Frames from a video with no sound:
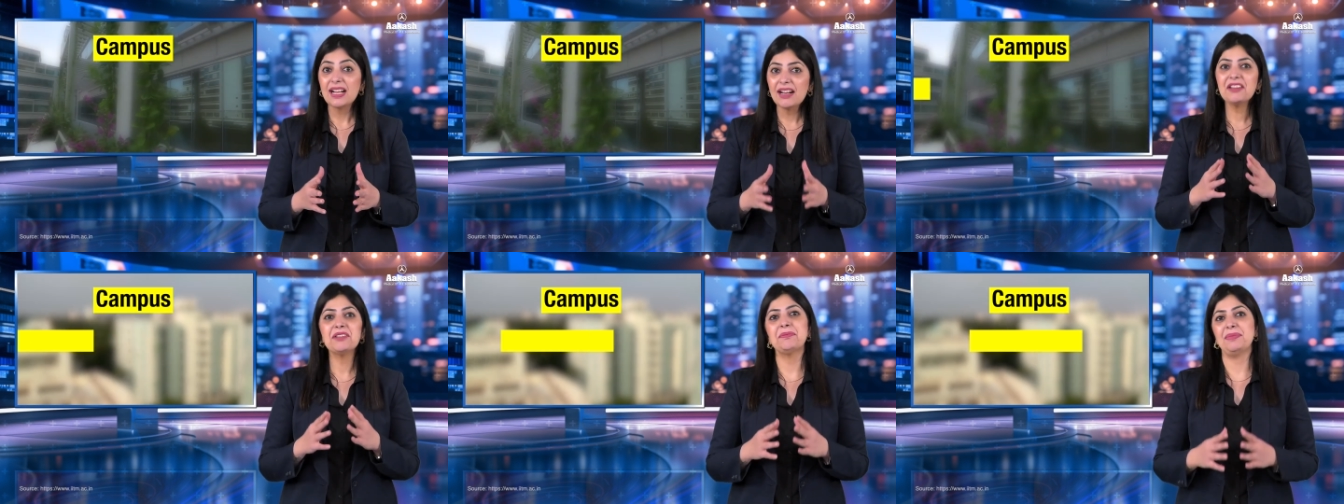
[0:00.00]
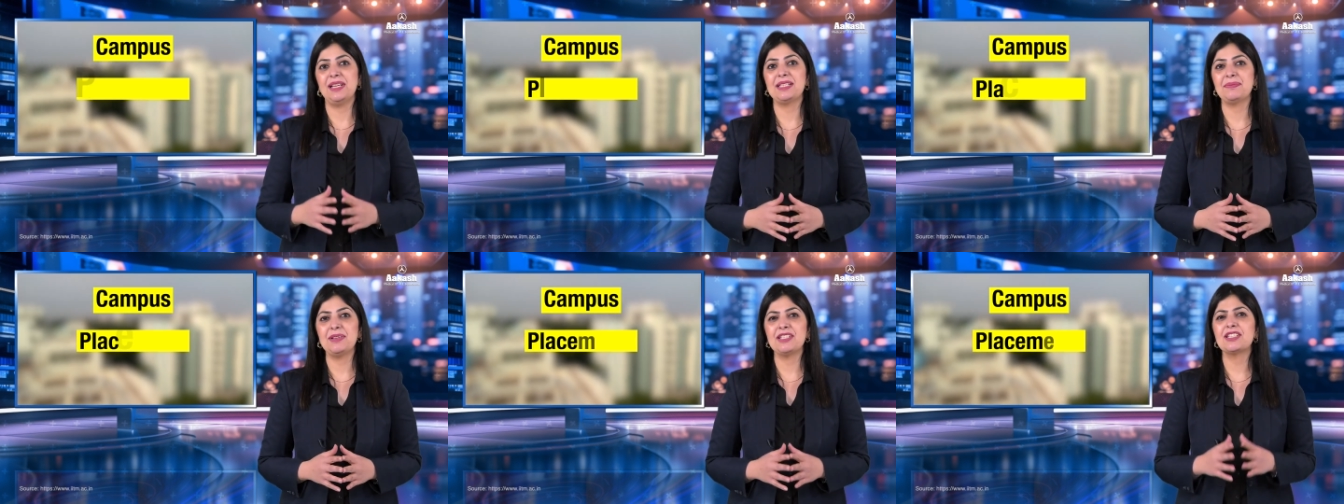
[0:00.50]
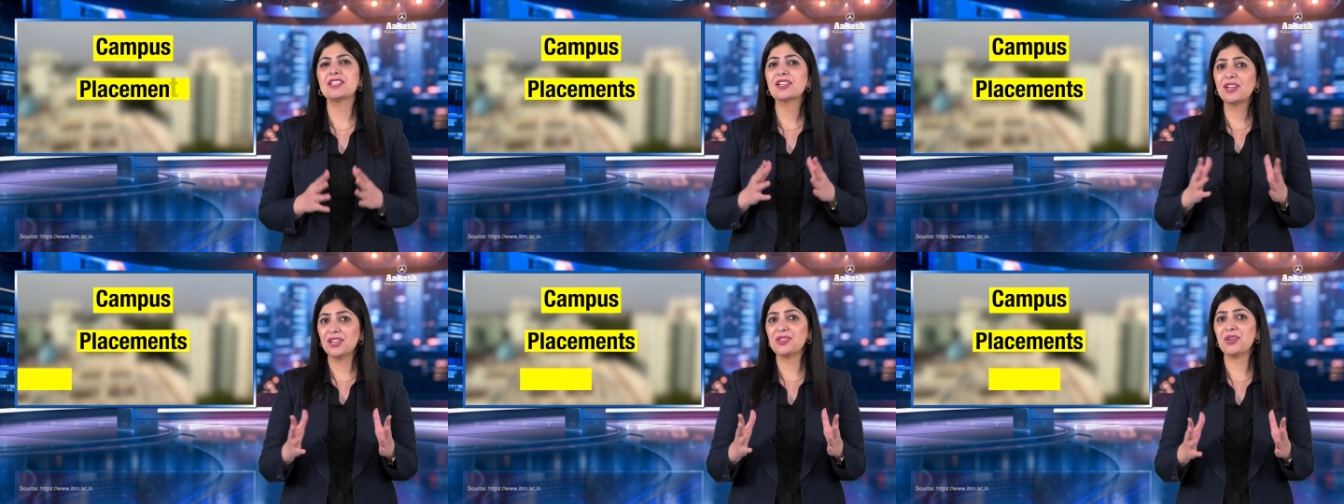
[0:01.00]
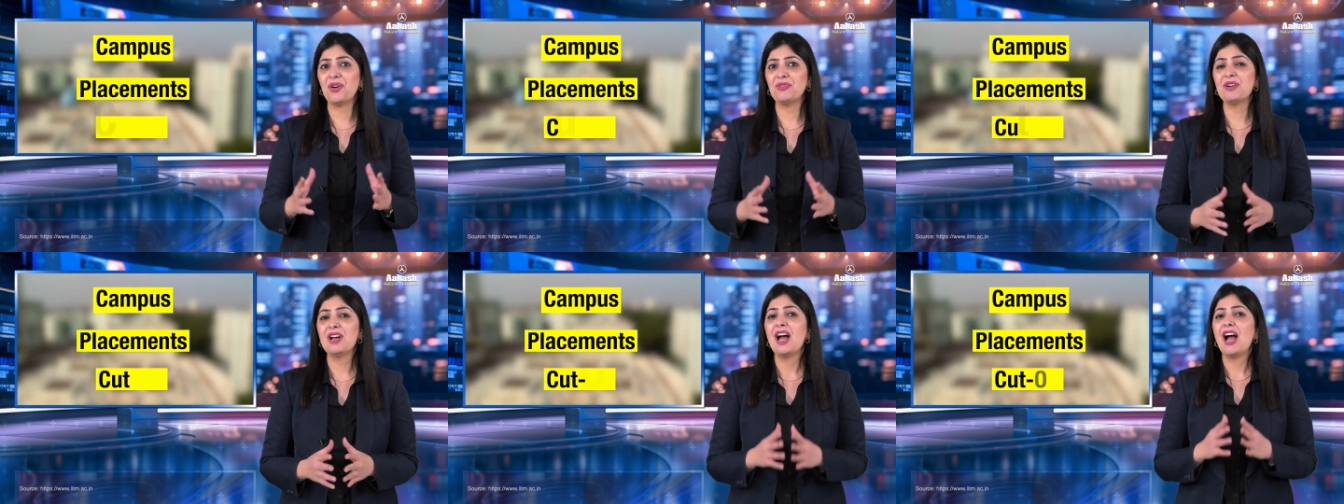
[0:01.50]
current placements,
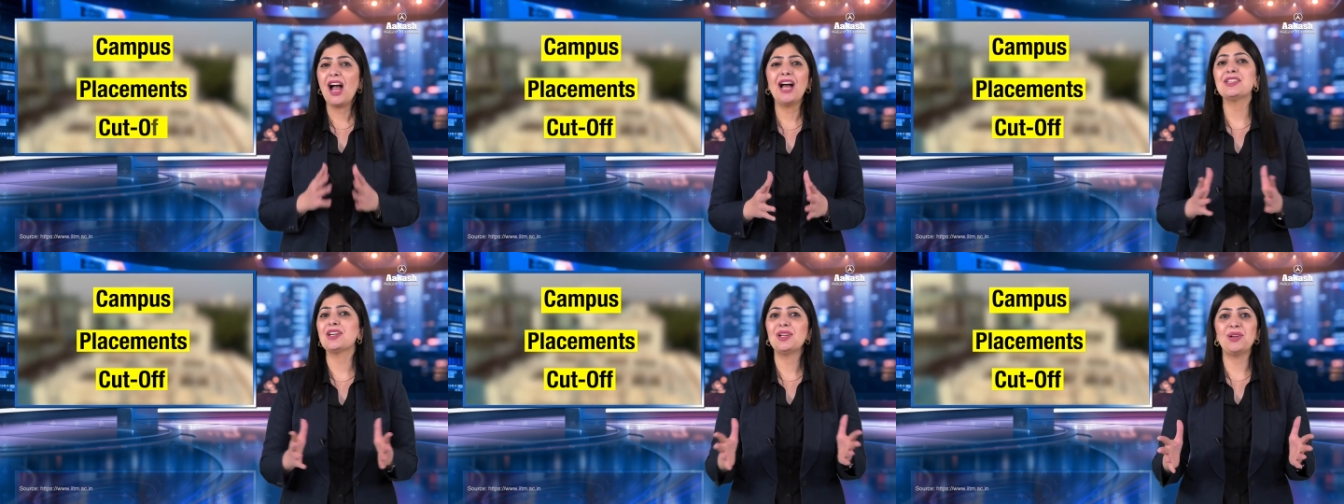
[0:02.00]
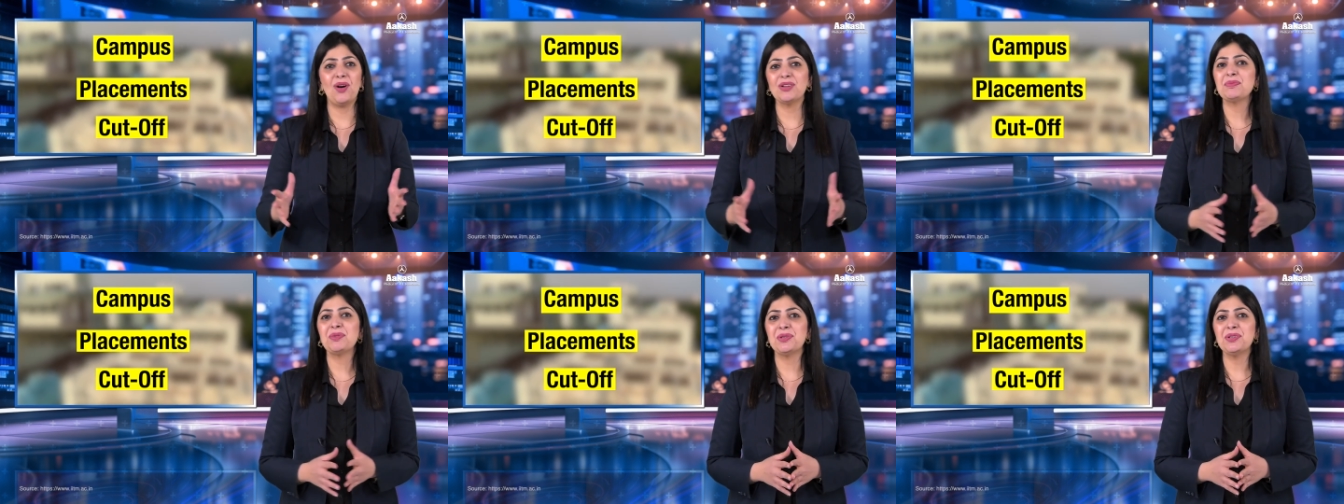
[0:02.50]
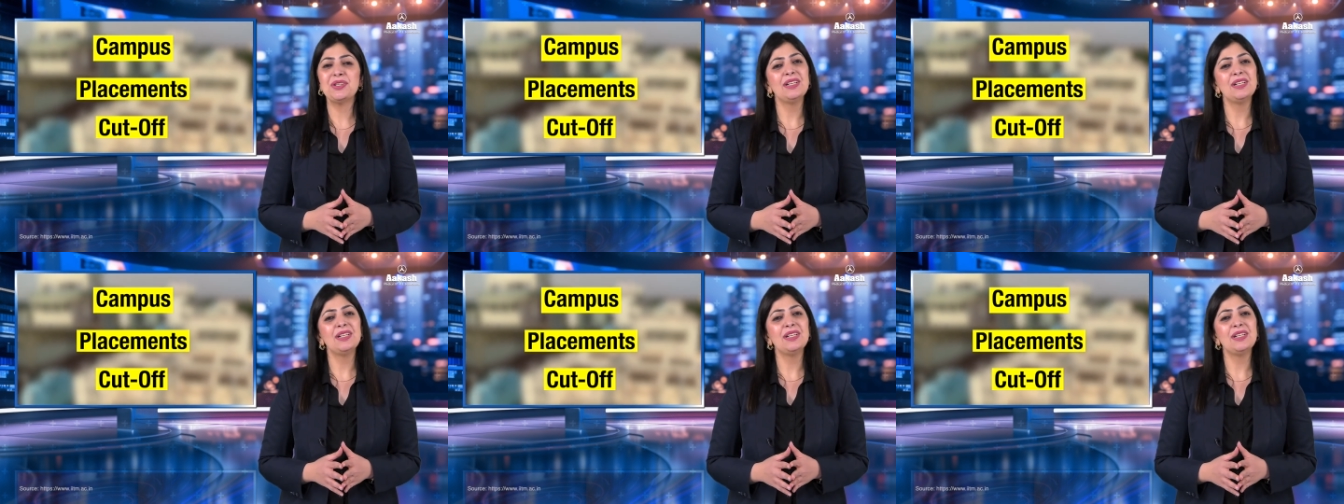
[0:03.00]
cutoff and a lot more,